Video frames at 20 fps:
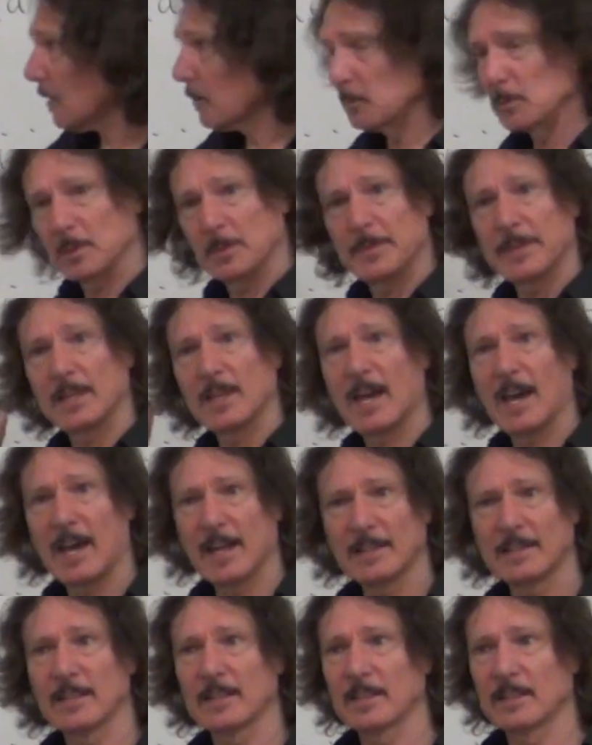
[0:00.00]
We'll be
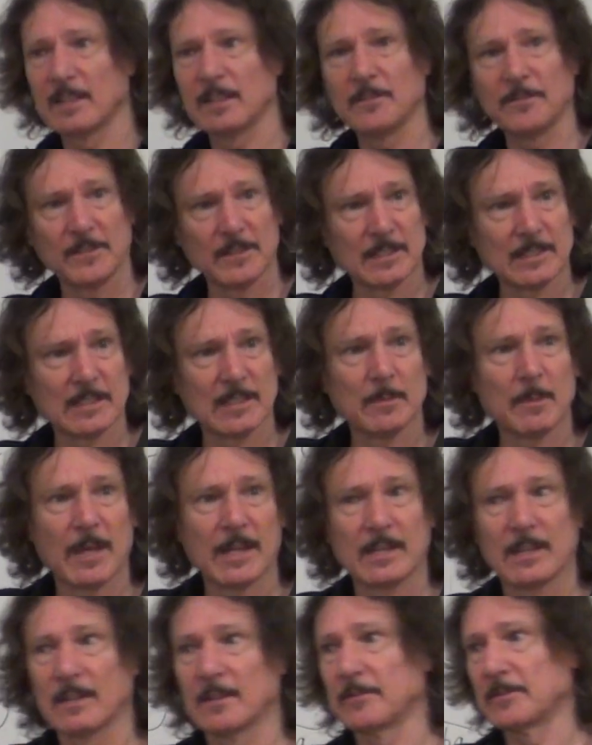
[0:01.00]
adding infinitely
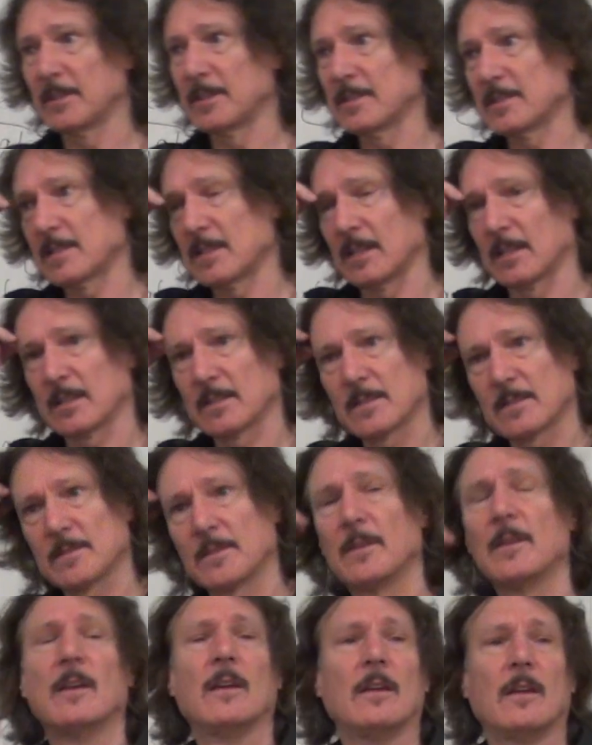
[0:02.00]
many of these things,
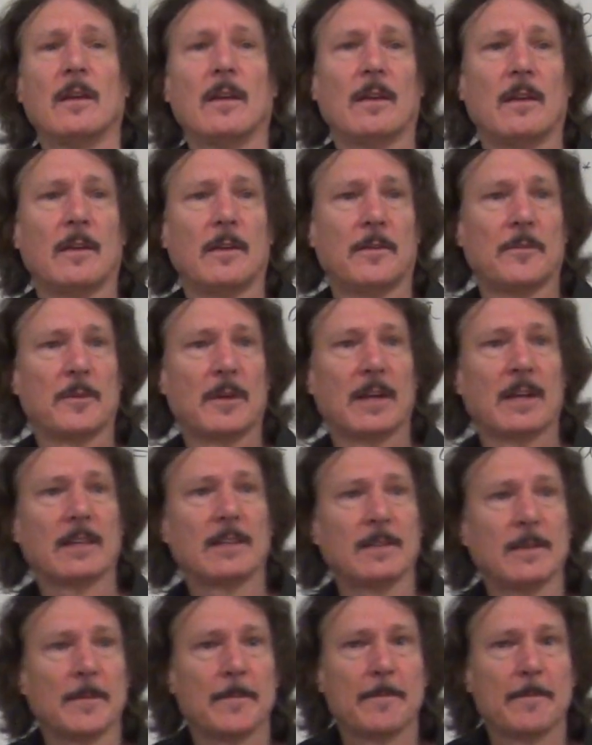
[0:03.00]
right?